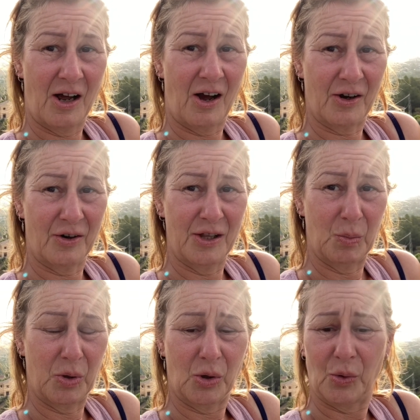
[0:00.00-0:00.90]
I got in the
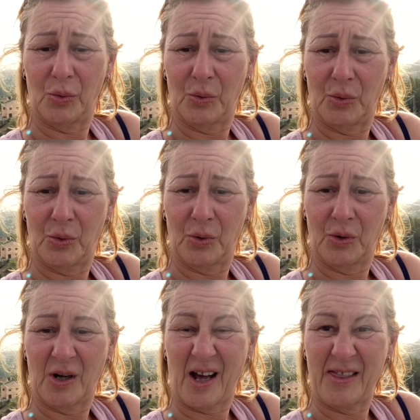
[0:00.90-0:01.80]
pool
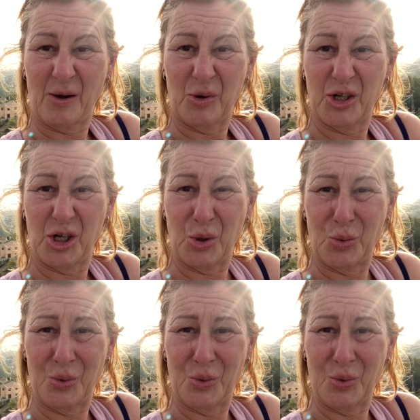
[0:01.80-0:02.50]
and there were two